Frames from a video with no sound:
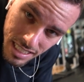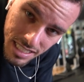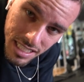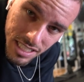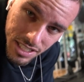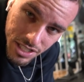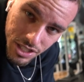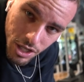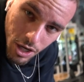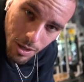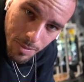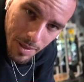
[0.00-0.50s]

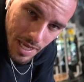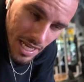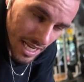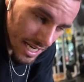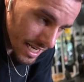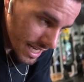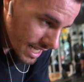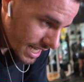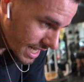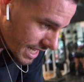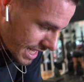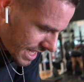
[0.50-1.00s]
Just know I'm
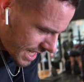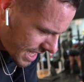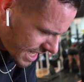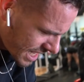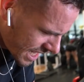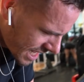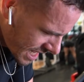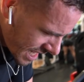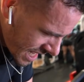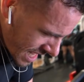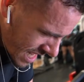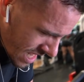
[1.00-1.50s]
getting it.
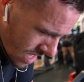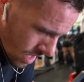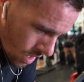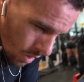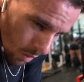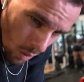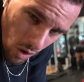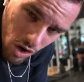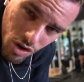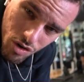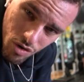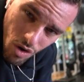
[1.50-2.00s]

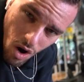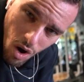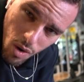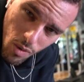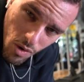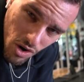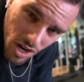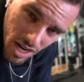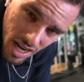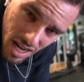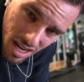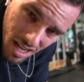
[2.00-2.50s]
What a raw
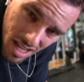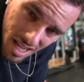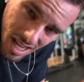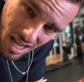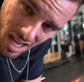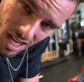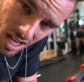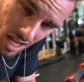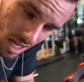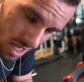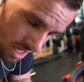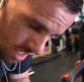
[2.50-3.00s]
workout,
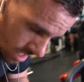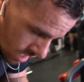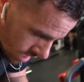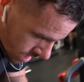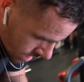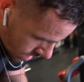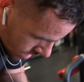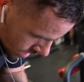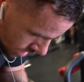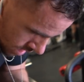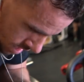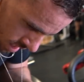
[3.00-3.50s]

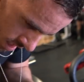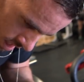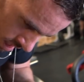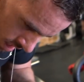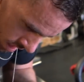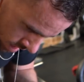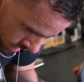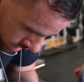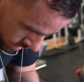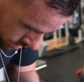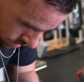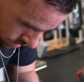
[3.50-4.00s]
yeah? Solid.